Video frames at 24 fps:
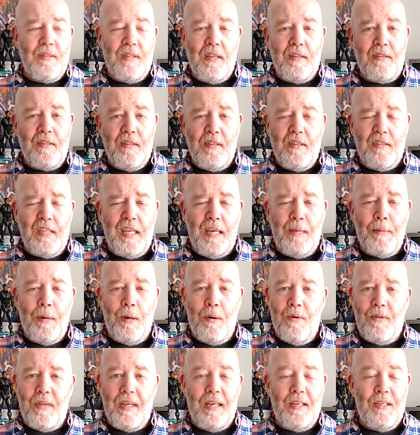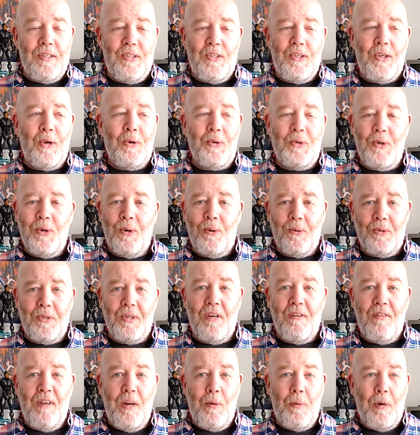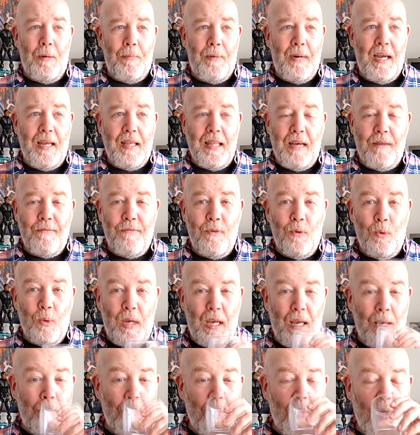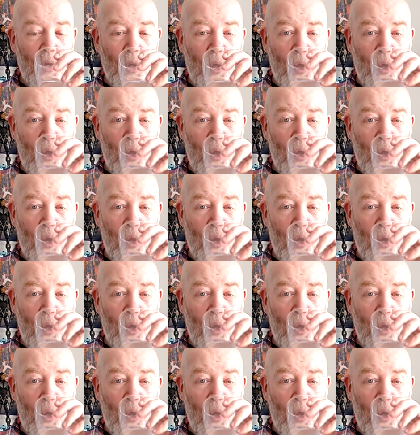The demo of that is so cool, so I really want to play that full game.